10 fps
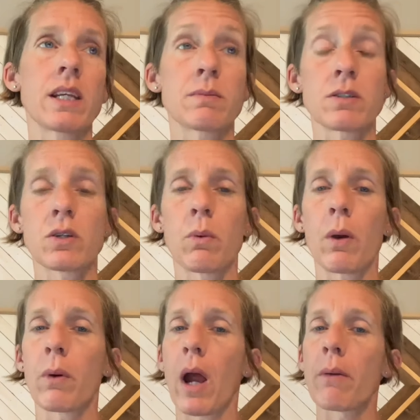especially
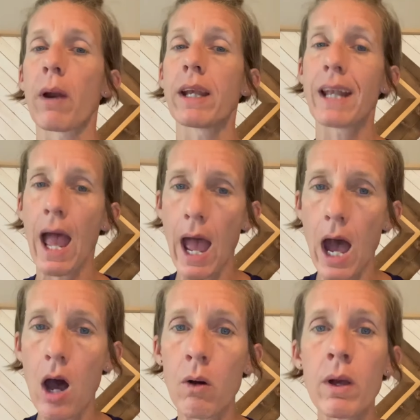where we're at right
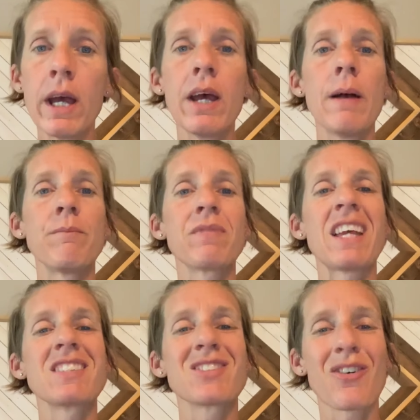now,
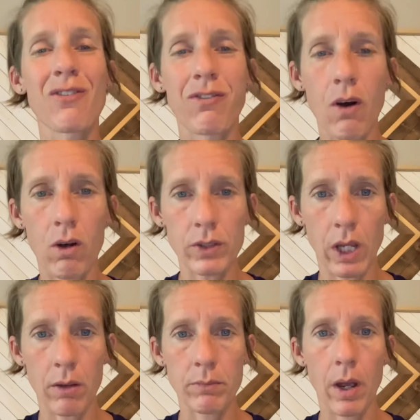is the
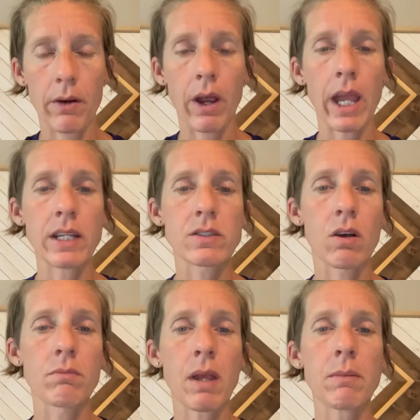volume, all right?
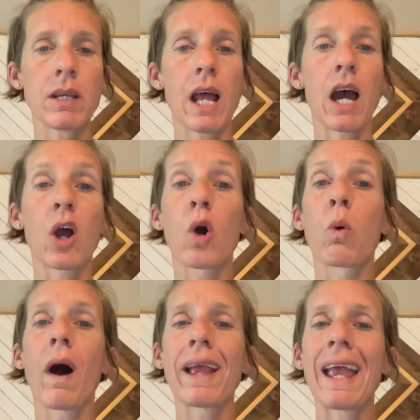So maybe not
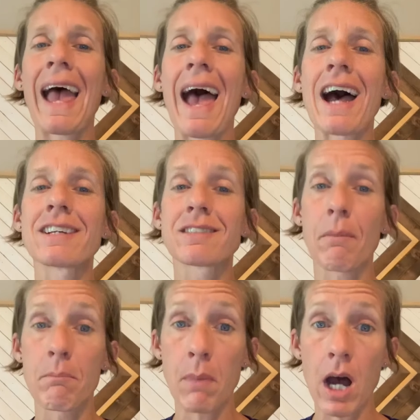quite as
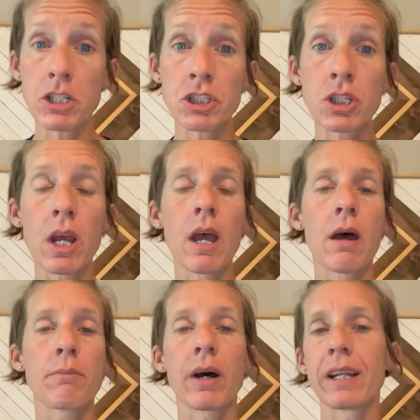much,
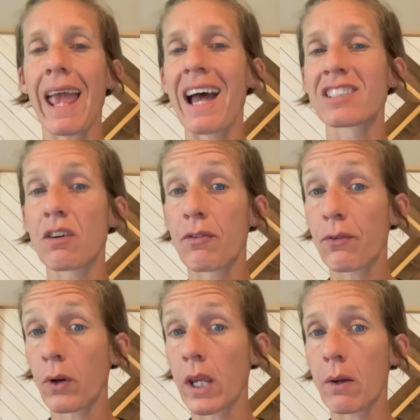but as
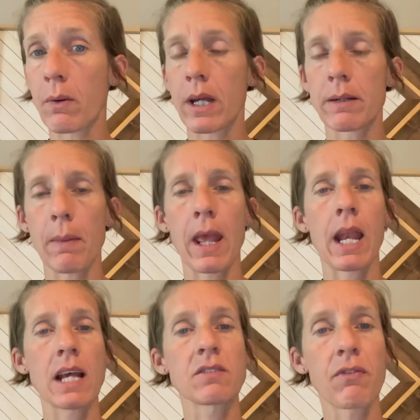frequent and
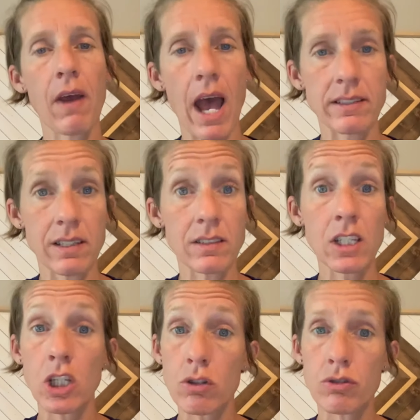as fast as
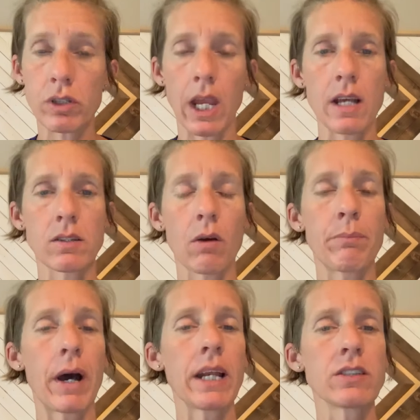it usually is. Our
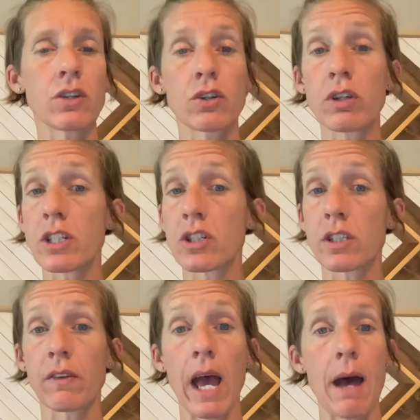bodies are creatures
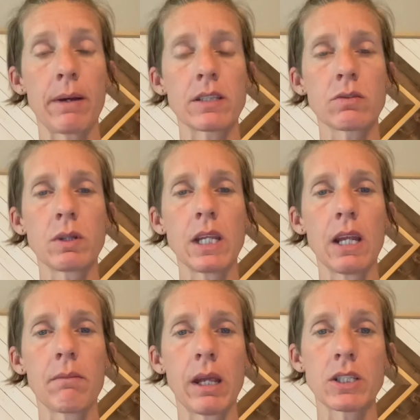of habits. We need
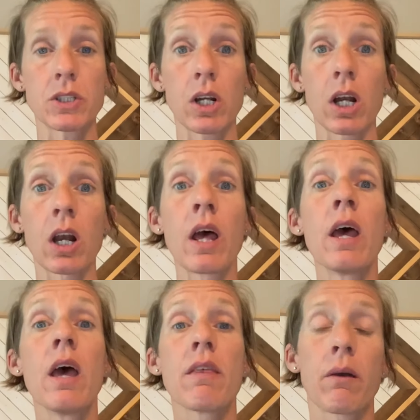to make sure
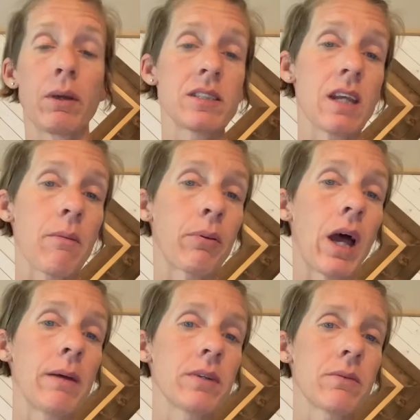that we stay
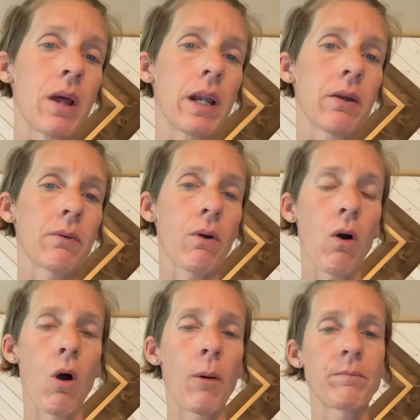primed and ready to
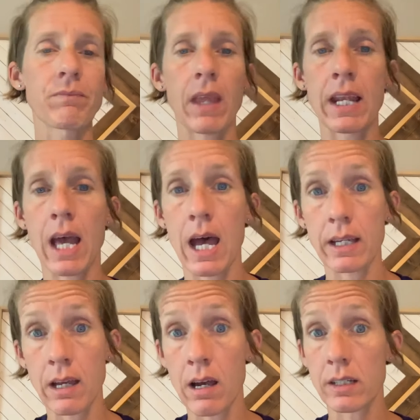roll and
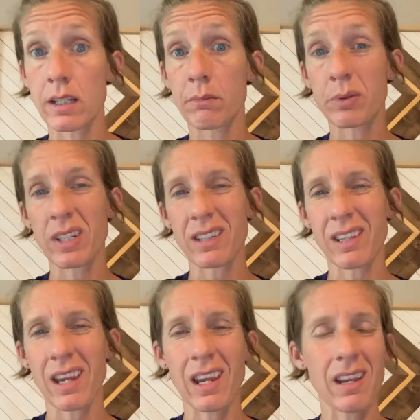not cut
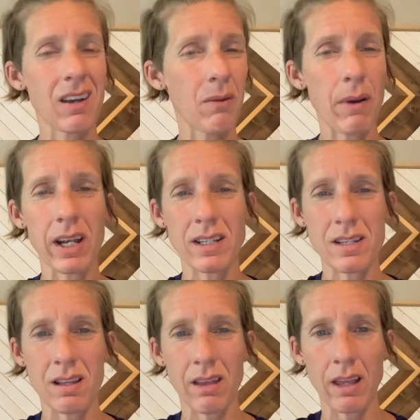completely. Our body
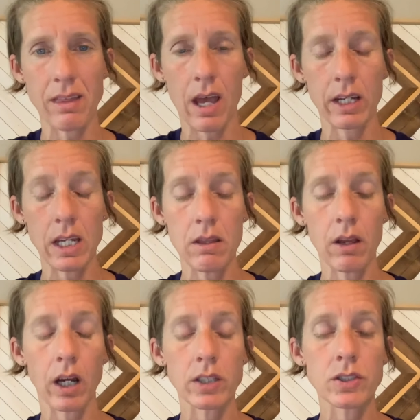doesn't like that
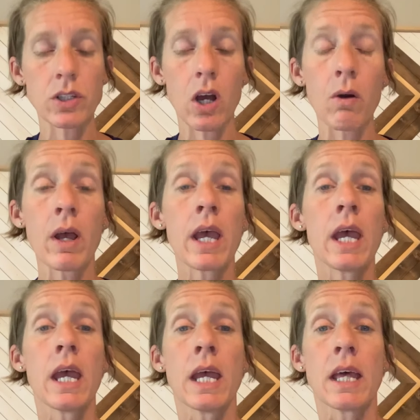either. So
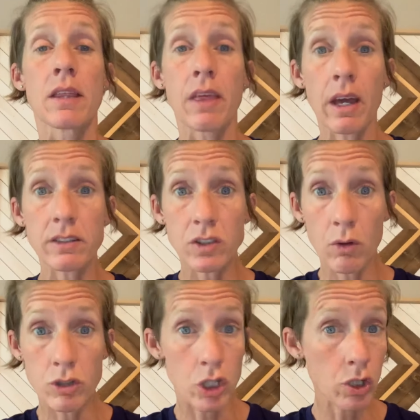that so
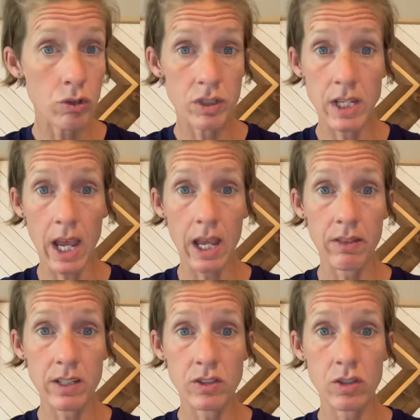Tuesday,
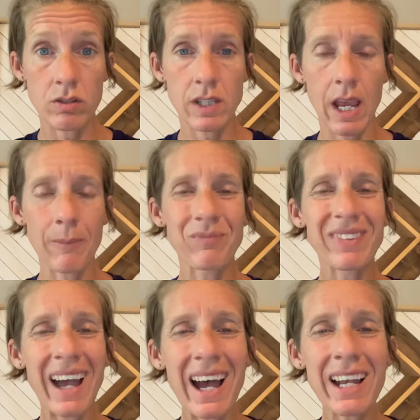this Tuesday
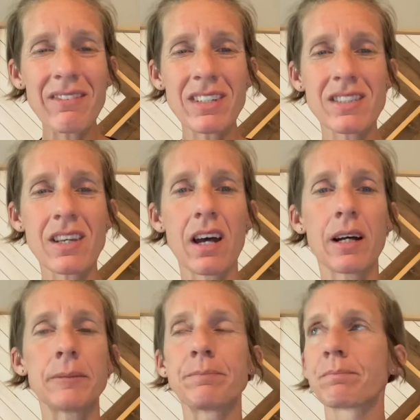kind of is
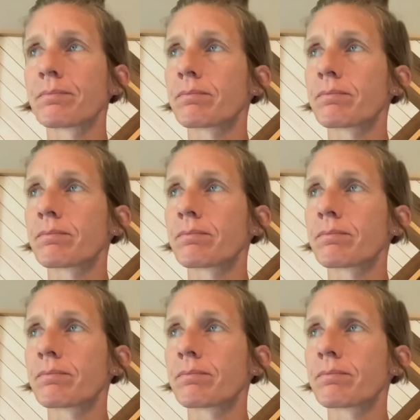um